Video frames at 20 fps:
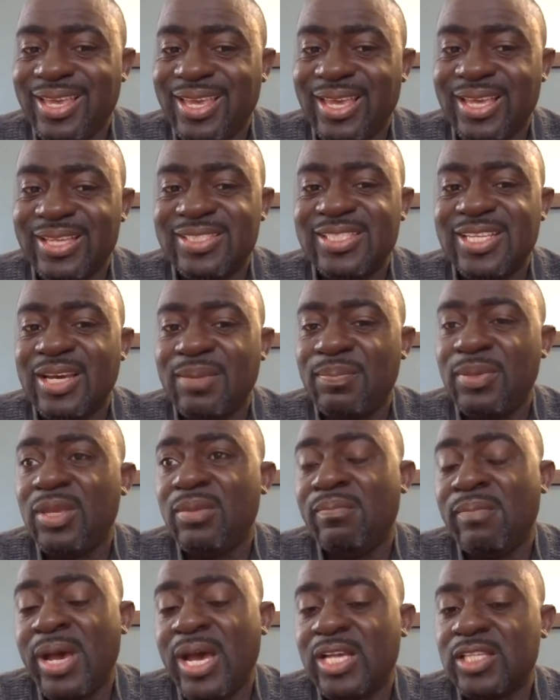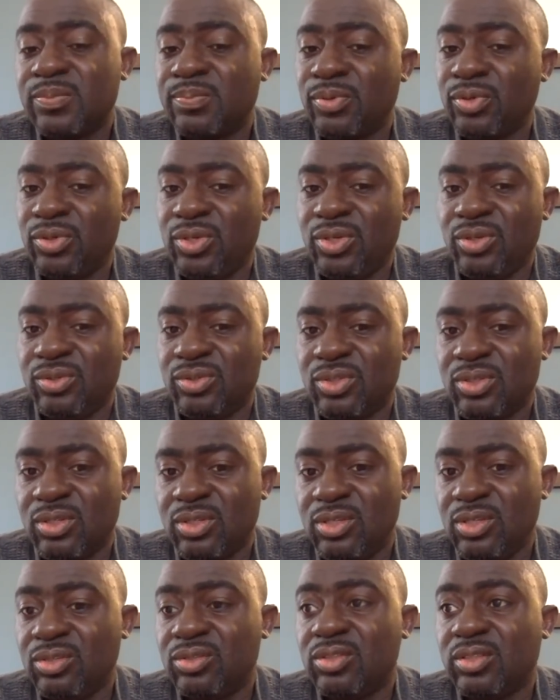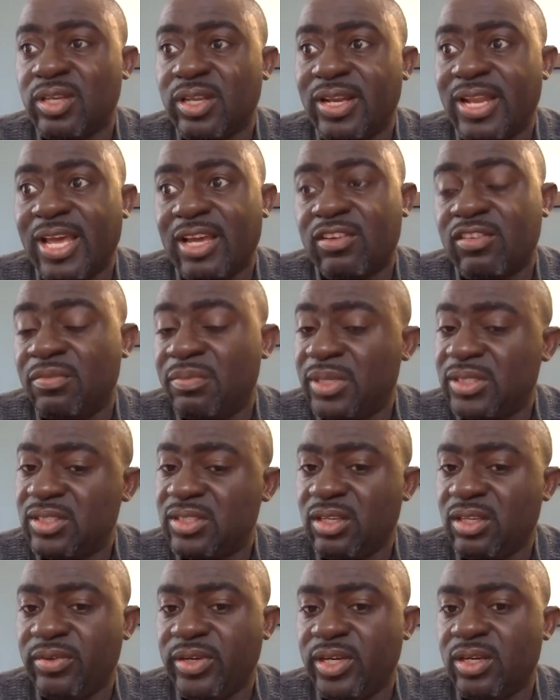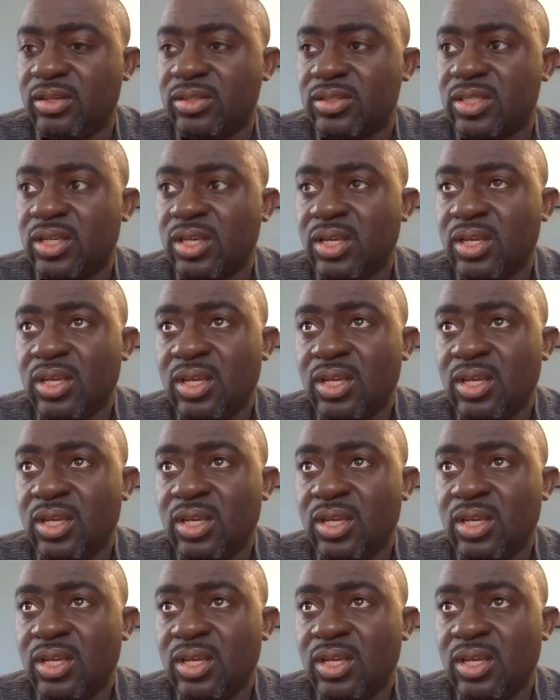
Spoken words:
it's not being mass produced due to the lack of materials